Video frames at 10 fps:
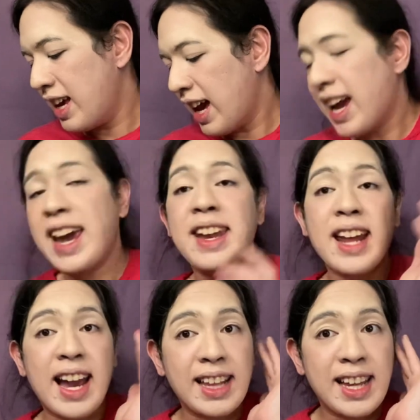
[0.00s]
and
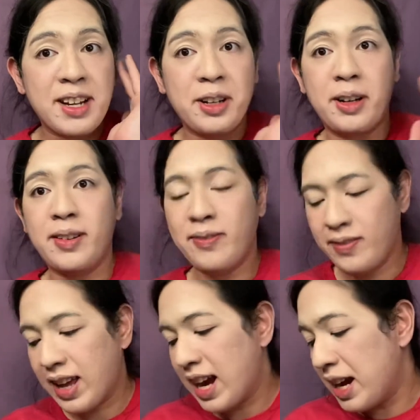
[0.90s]
eyeliner.
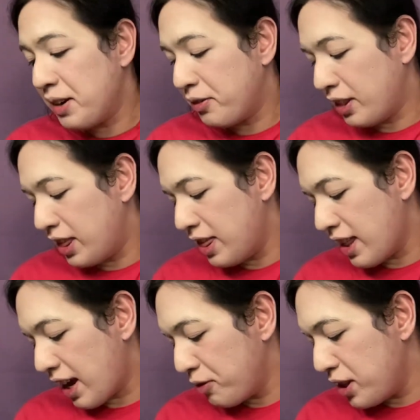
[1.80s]
I
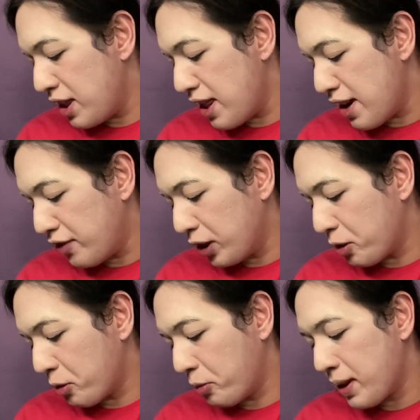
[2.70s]
would never
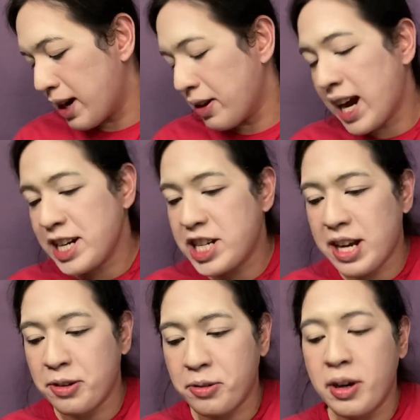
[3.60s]
go without
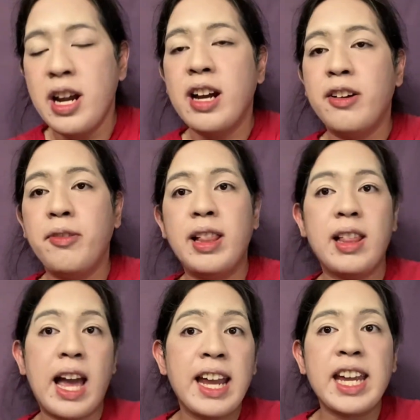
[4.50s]
eyeshadow. Well,
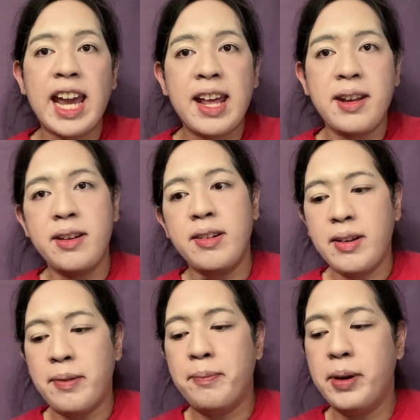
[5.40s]
I can,
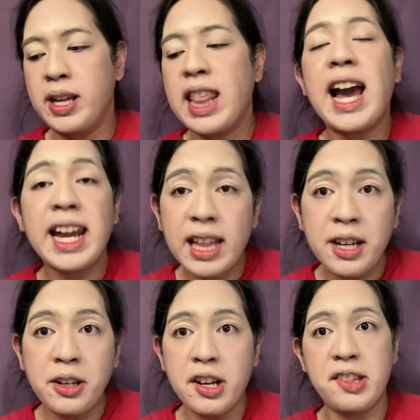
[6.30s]
but
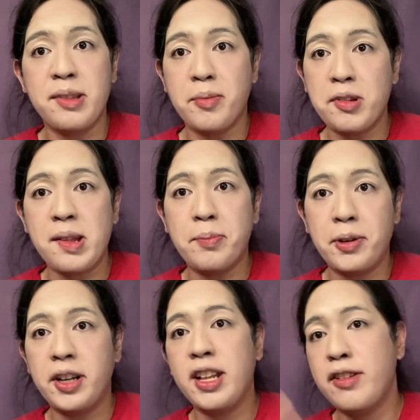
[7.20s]
eyeliner is the most
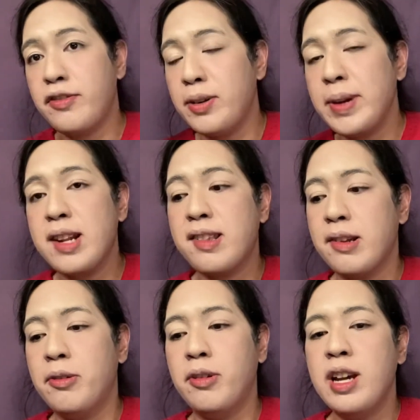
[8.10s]
important for me,
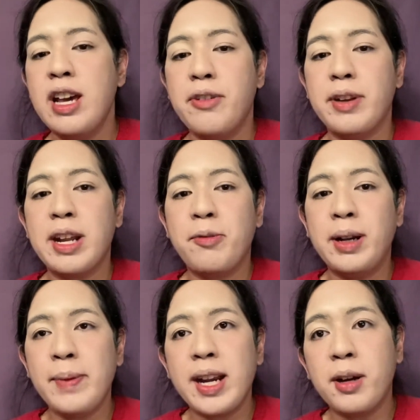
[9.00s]
so when I wear
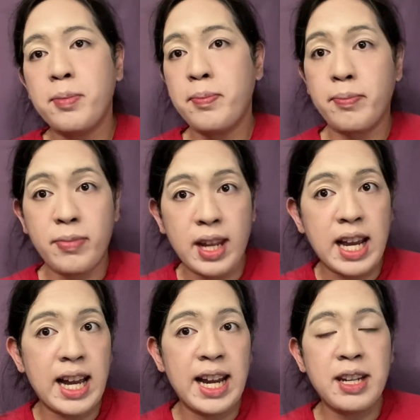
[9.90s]
makeup,
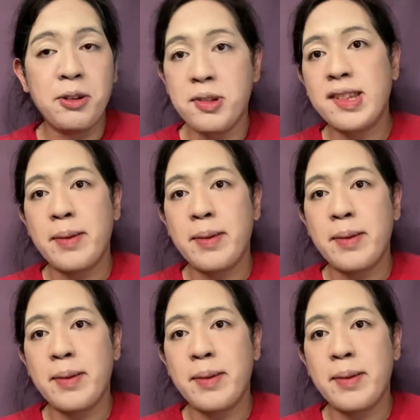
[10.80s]
I don't skip